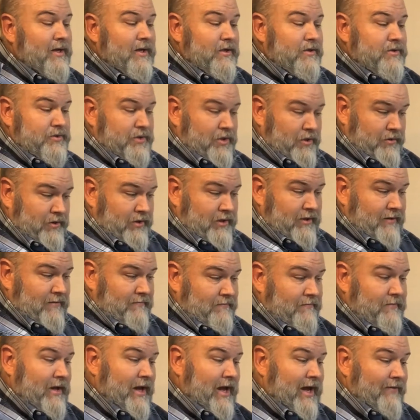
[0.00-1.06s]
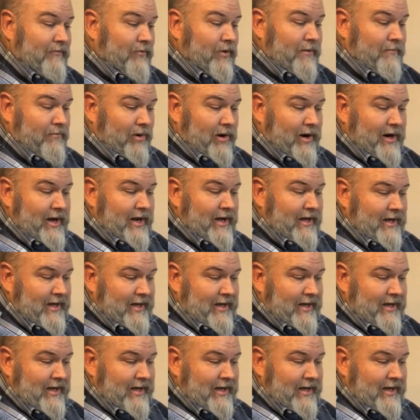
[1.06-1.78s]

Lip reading: So you can have one break,